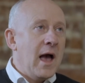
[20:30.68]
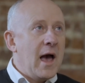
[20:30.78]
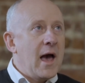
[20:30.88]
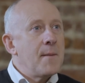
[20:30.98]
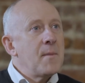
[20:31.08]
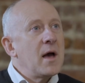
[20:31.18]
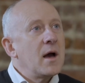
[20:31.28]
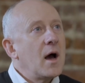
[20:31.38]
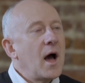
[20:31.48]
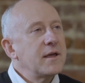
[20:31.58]

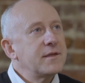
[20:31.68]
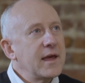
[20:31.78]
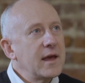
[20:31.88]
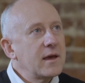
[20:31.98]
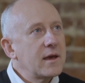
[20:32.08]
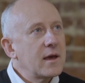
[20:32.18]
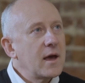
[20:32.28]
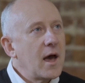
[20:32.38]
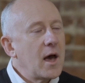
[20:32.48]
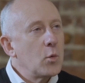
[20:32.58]
I think
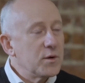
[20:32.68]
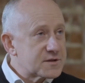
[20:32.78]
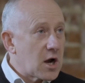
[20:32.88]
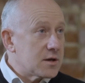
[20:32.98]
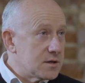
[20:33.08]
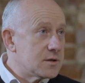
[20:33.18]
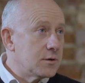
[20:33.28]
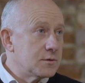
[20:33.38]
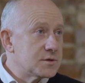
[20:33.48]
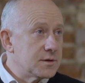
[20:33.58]
we've started
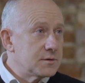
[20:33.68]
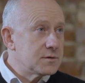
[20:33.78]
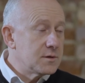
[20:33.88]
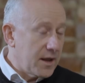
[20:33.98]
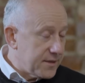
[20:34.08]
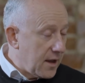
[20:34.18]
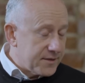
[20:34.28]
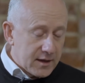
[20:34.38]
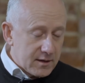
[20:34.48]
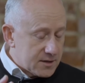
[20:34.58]
I
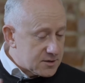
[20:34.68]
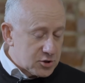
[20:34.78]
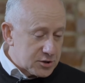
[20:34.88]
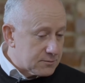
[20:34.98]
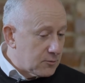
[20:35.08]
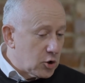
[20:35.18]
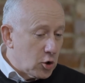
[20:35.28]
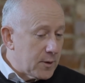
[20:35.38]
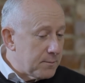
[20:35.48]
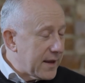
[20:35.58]
think it's just
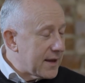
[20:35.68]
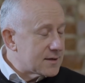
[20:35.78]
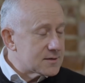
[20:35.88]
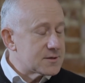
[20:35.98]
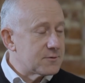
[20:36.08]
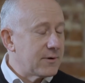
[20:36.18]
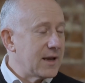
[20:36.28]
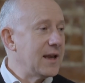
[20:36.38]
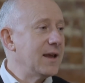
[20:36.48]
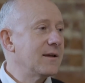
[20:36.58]
human beings,
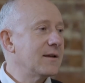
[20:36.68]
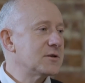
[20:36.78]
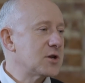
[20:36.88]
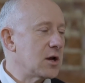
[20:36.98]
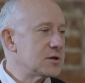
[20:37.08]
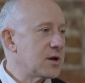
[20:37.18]
really, Charles.